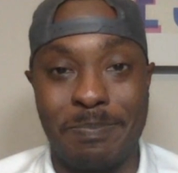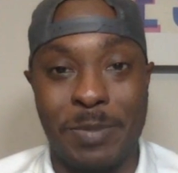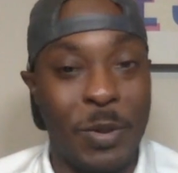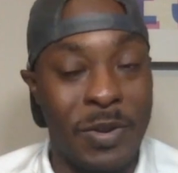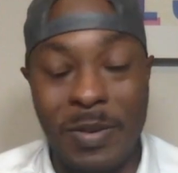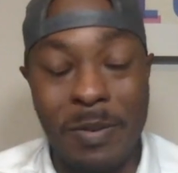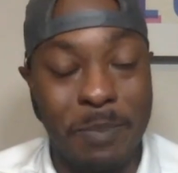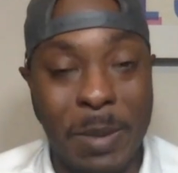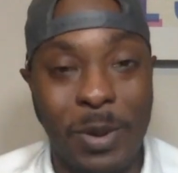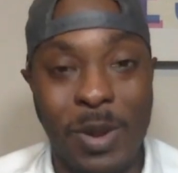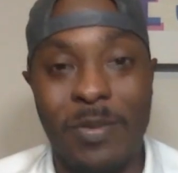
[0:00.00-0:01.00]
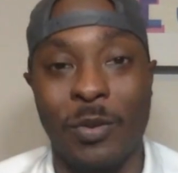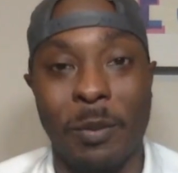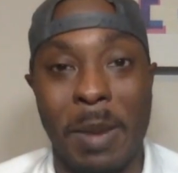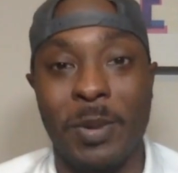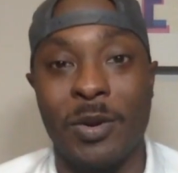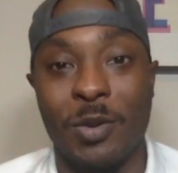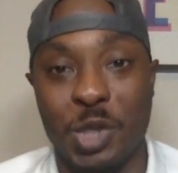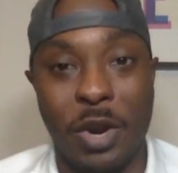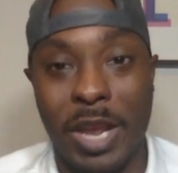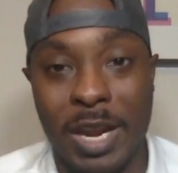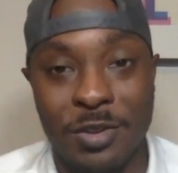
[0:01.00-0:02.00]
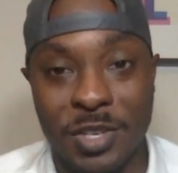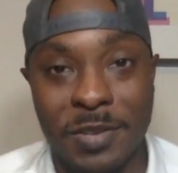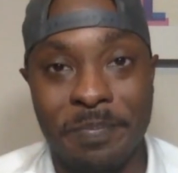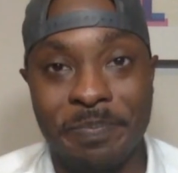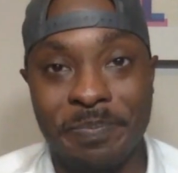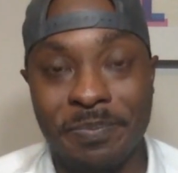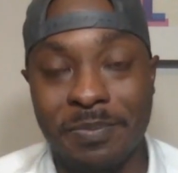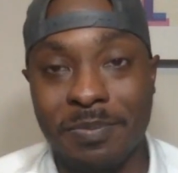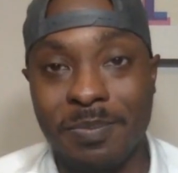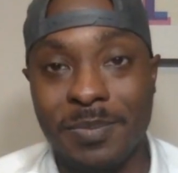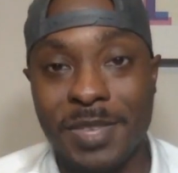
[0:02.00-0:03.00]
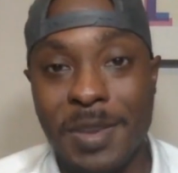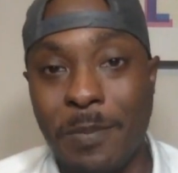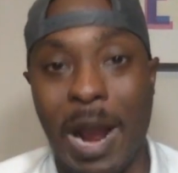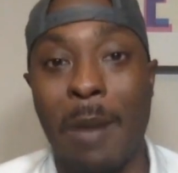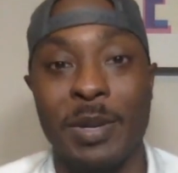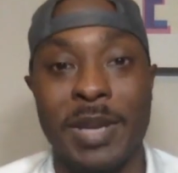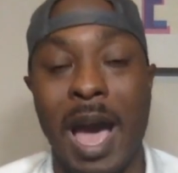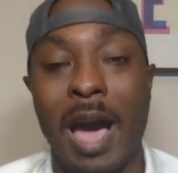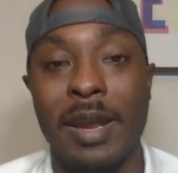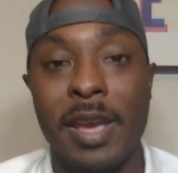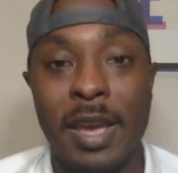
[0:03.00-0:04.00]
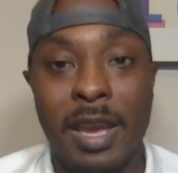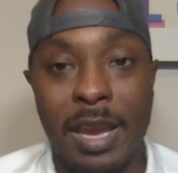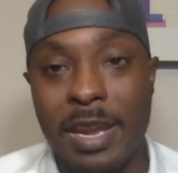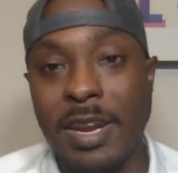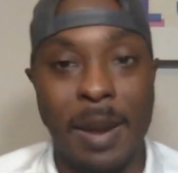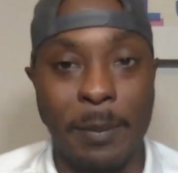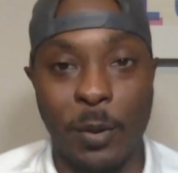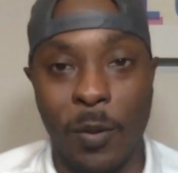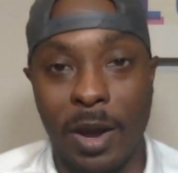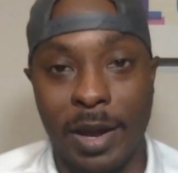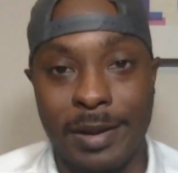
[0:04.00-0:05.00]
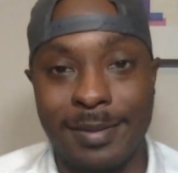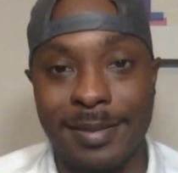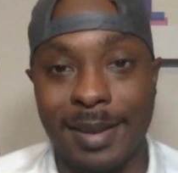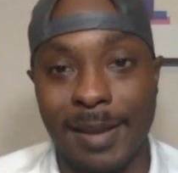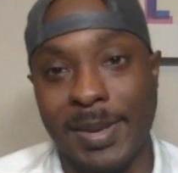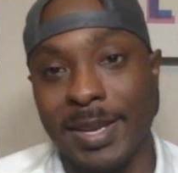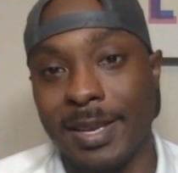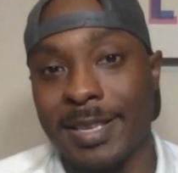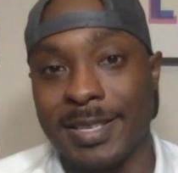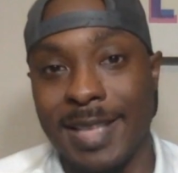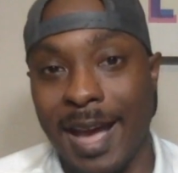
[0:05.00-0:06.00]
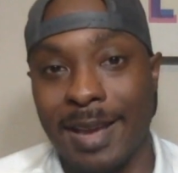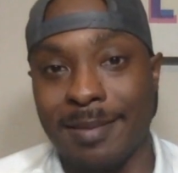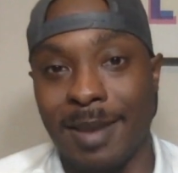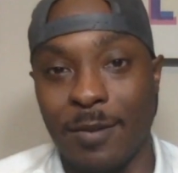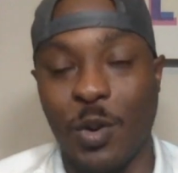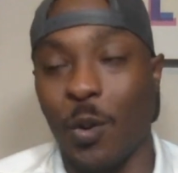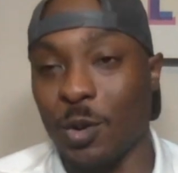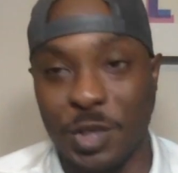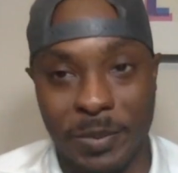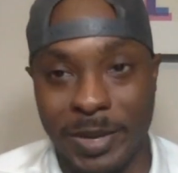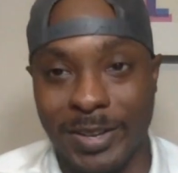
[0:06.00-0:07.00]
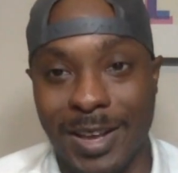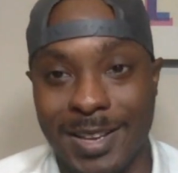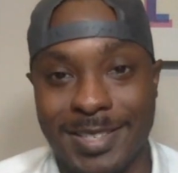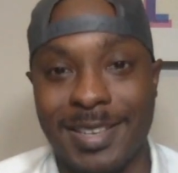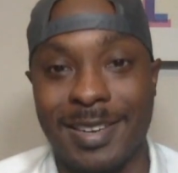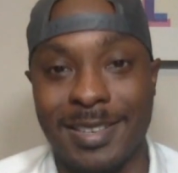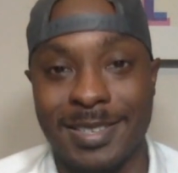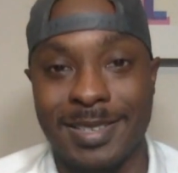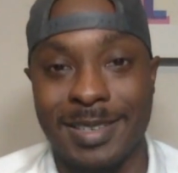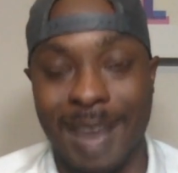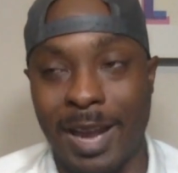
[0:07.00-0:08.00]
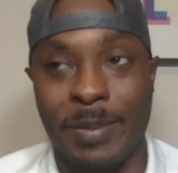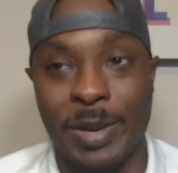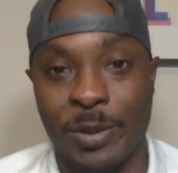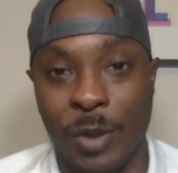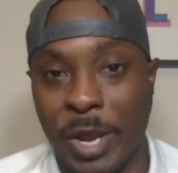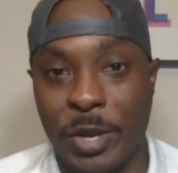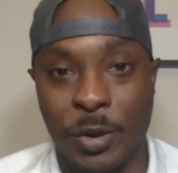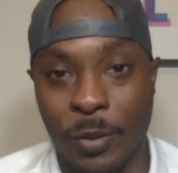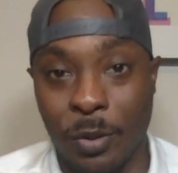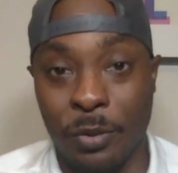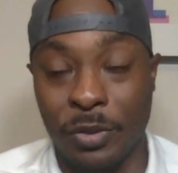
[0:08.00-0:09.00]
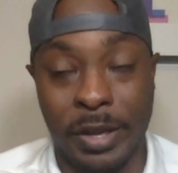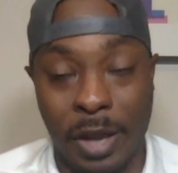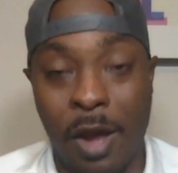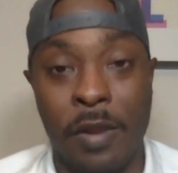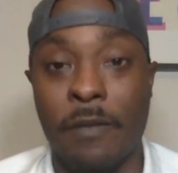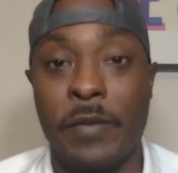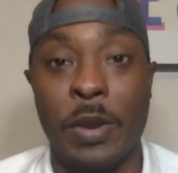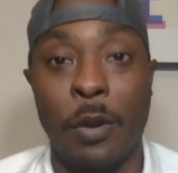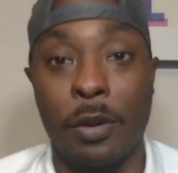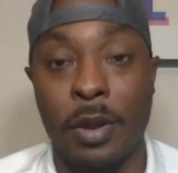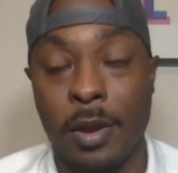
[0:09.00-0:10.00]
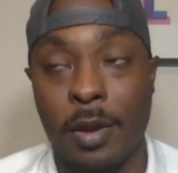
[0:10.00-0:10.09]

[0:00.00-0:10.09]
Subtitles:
do even people even remember Rashard Anderson? Probably not. And then number one, I mean, it's not, of course, Jimmy Clausen. It's got to be Ray Carruth. Like, on the field,